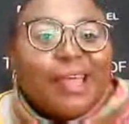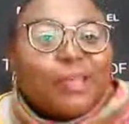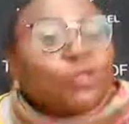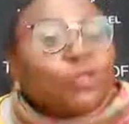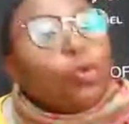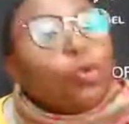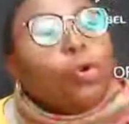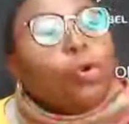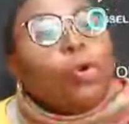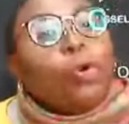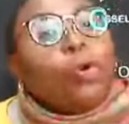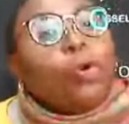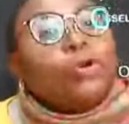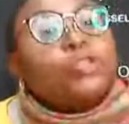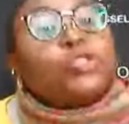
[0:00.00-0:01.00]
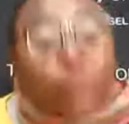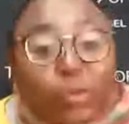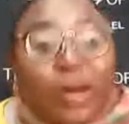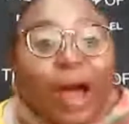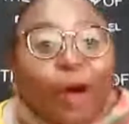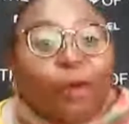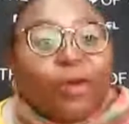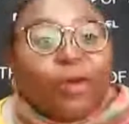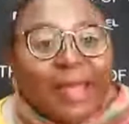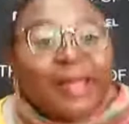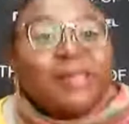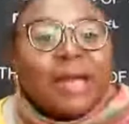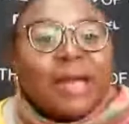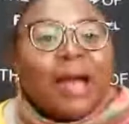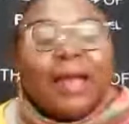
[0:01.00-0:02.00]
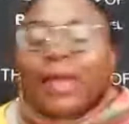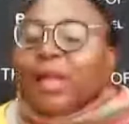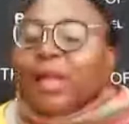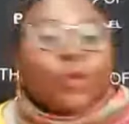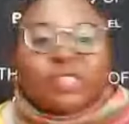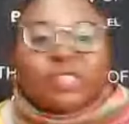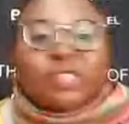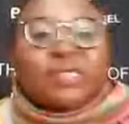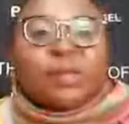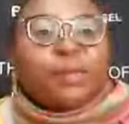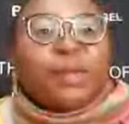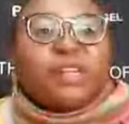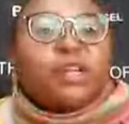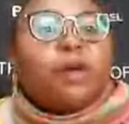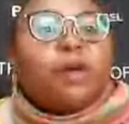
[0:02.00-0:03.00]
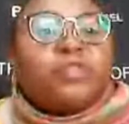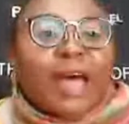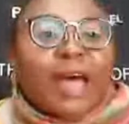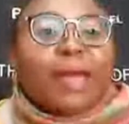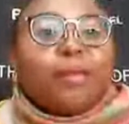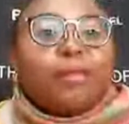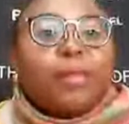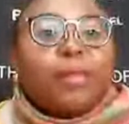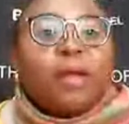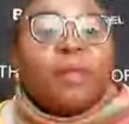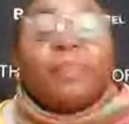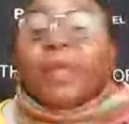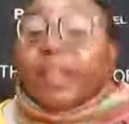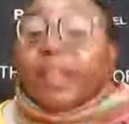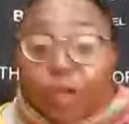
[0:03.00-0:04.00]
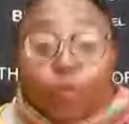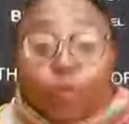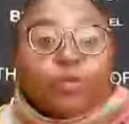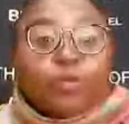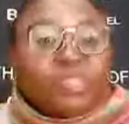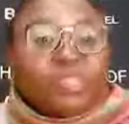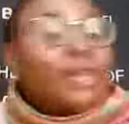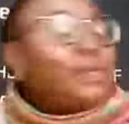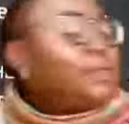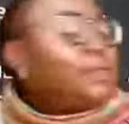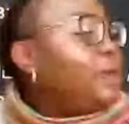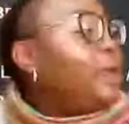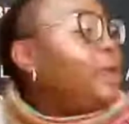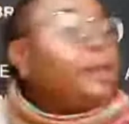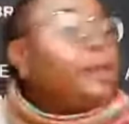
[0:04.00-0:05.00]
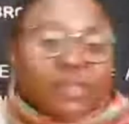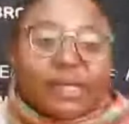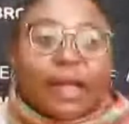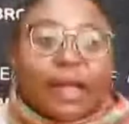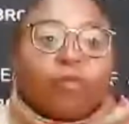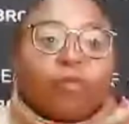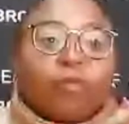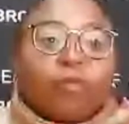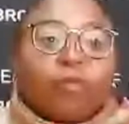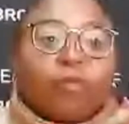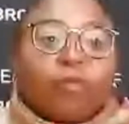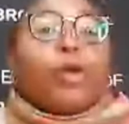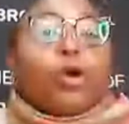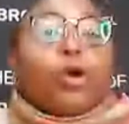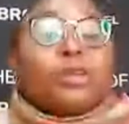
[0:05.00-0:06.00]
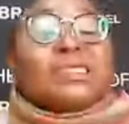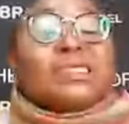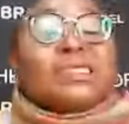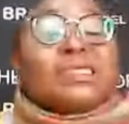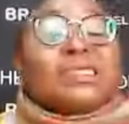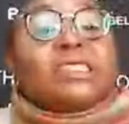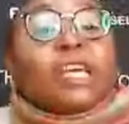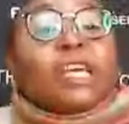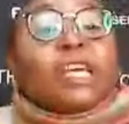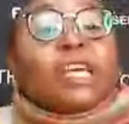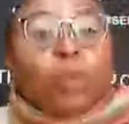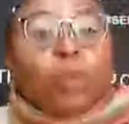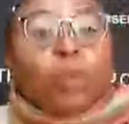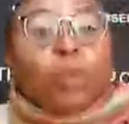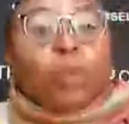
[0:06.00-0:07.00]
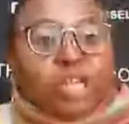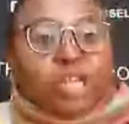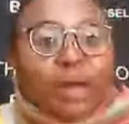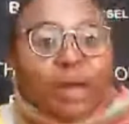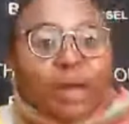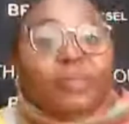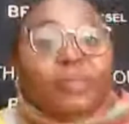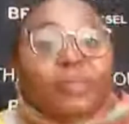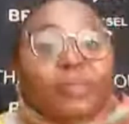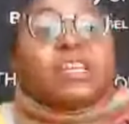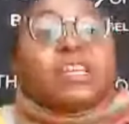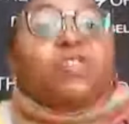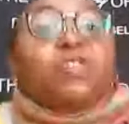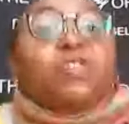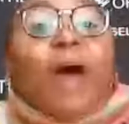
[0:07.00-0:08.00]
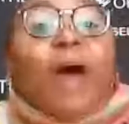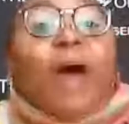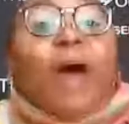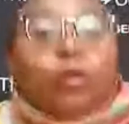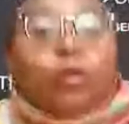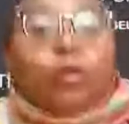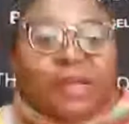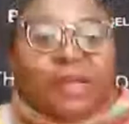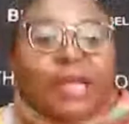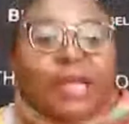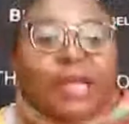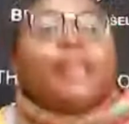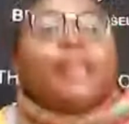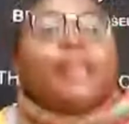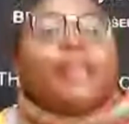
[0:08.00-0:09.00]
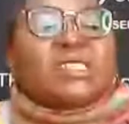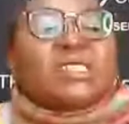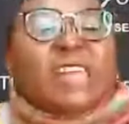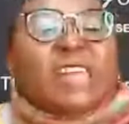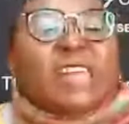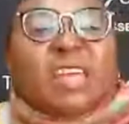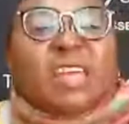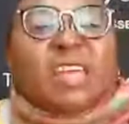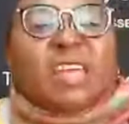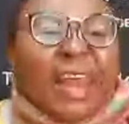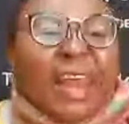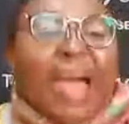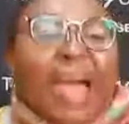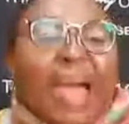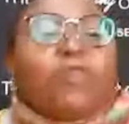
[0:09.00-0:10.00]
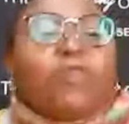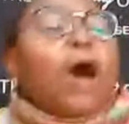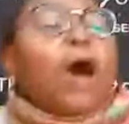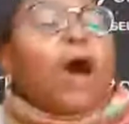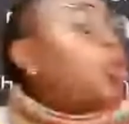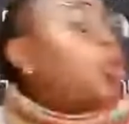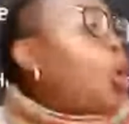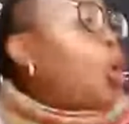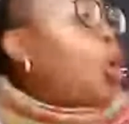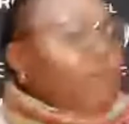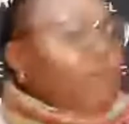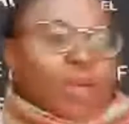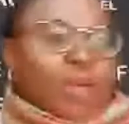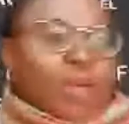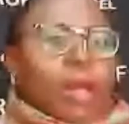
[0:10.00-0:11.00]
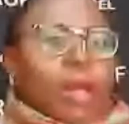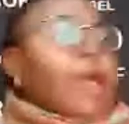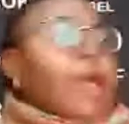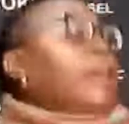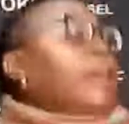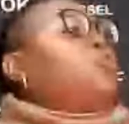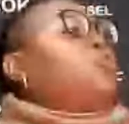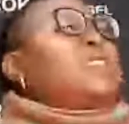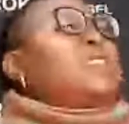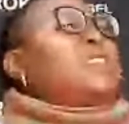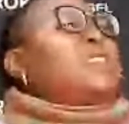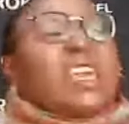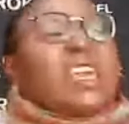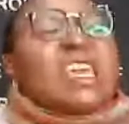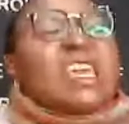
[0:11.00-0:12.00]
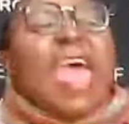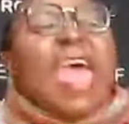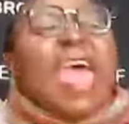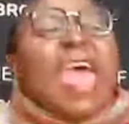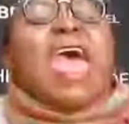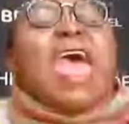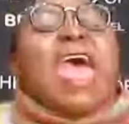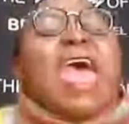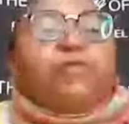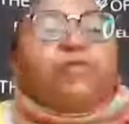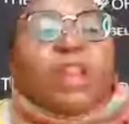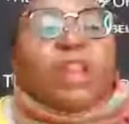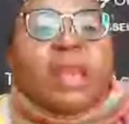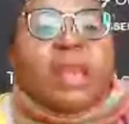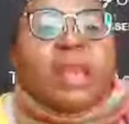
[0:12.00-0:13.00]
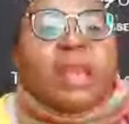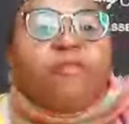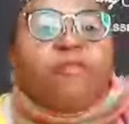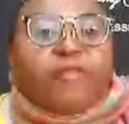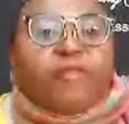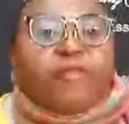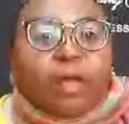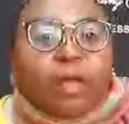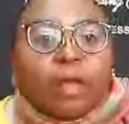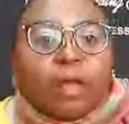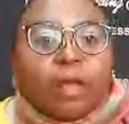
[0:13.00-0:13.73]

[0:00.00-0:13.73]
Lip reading: So sooner or later, it was just a matter of time that he would be dead himself. Because that situation, that environment, it was taking the life out of him. It was taking every living,